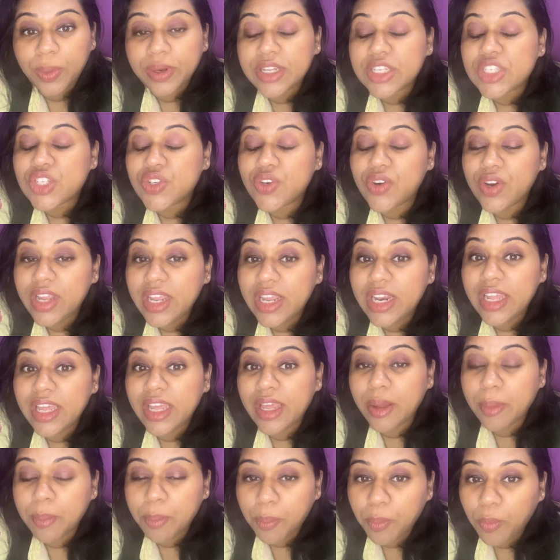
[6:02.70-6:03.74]
is
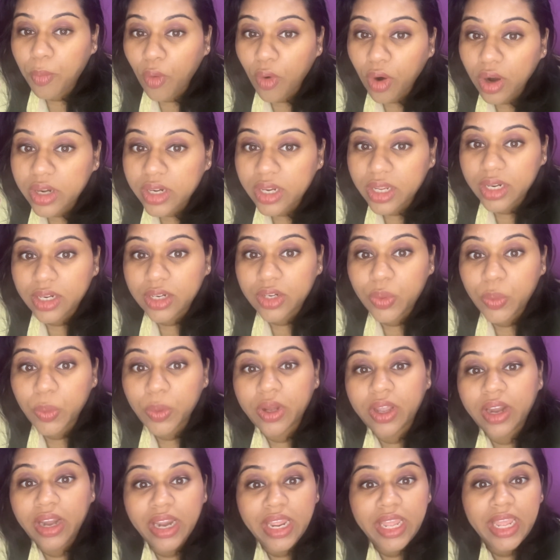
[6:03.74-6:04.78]
really important to
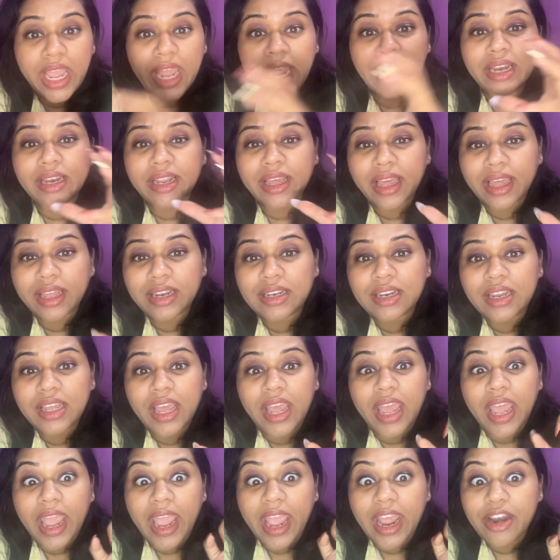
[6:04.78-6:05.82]
create an
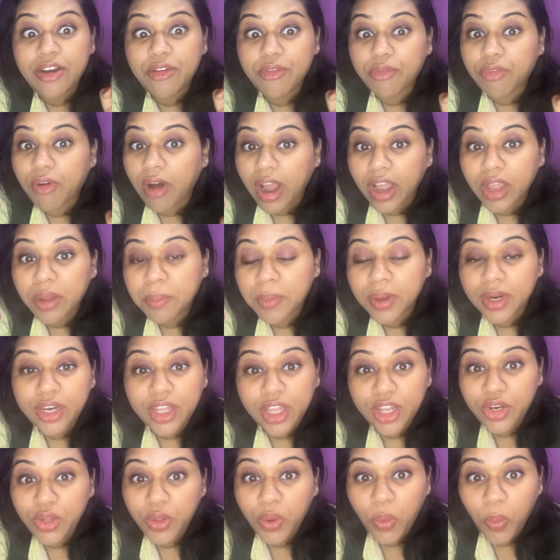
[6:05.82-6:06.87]
environment
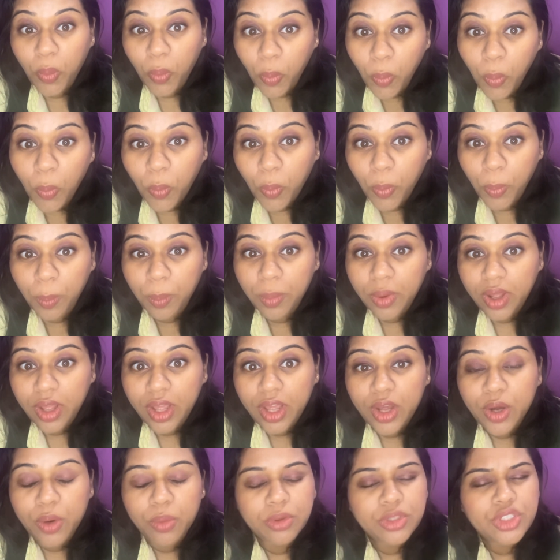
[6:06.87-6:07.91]
in your home
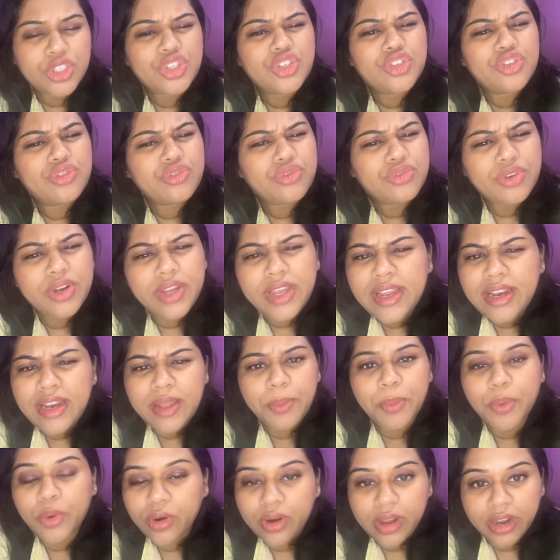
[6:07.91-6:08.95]
which is really
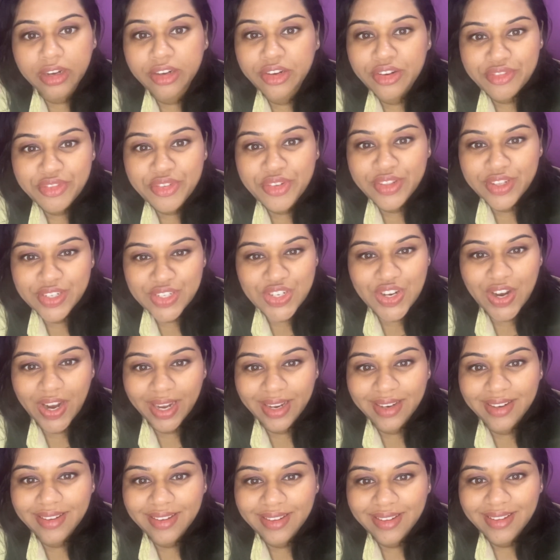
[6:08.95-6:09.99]
productive to the
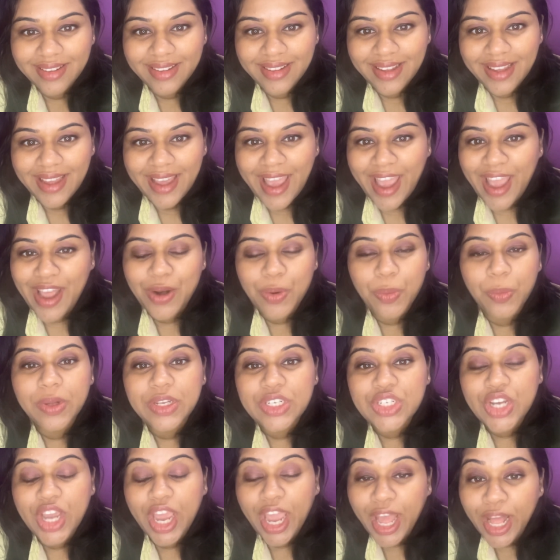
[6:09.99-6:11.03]
child and
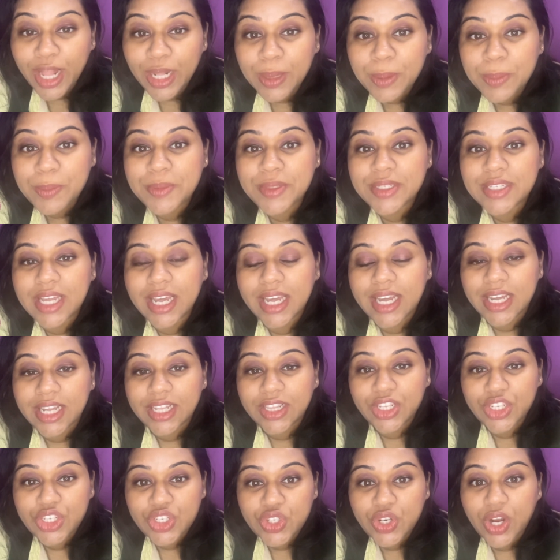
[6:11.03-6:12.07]
which helps
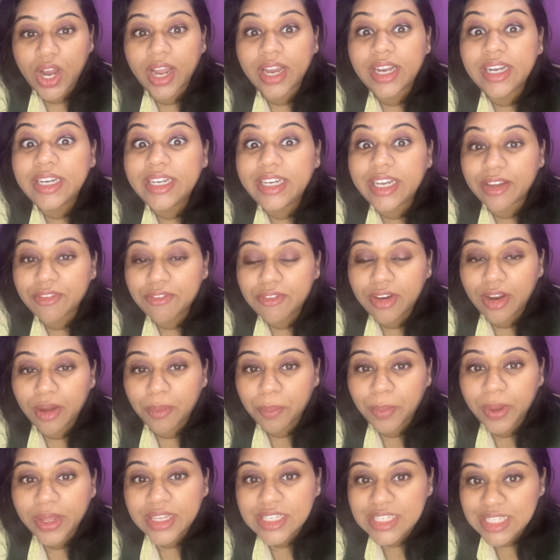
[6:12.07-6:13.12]
the child
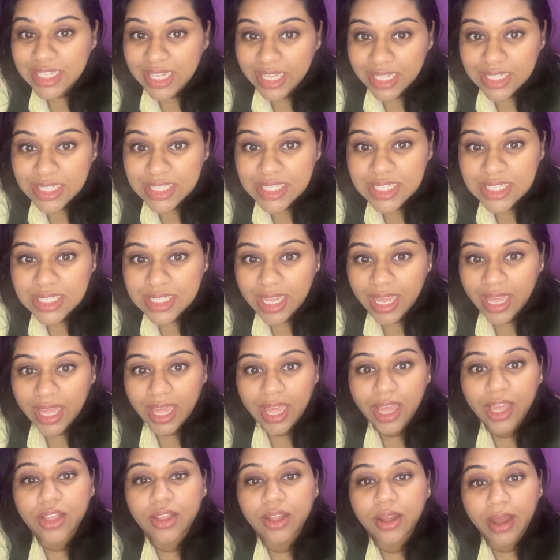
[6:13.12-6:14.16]
developing skills
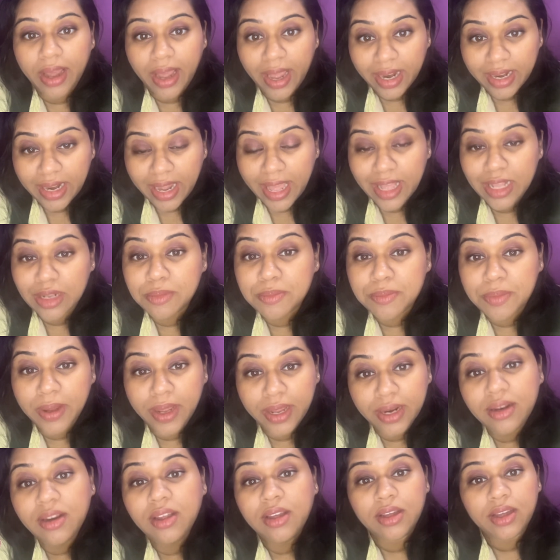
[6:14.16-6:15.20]
and help
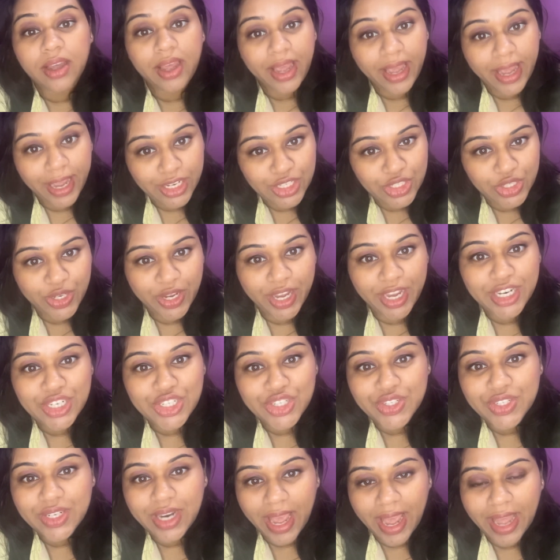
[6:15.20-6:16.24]
in
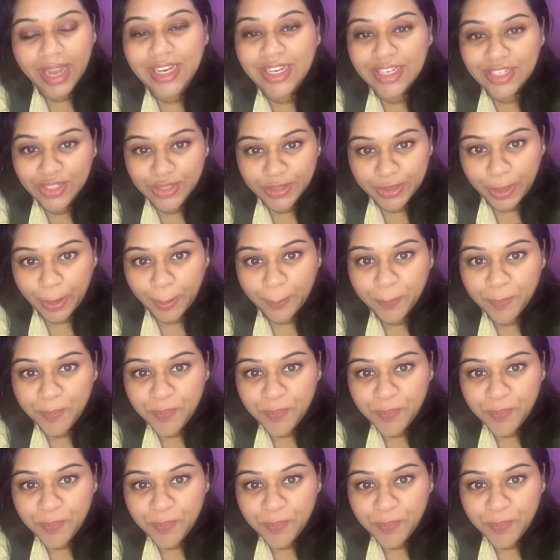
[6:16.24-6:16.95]
education and learning.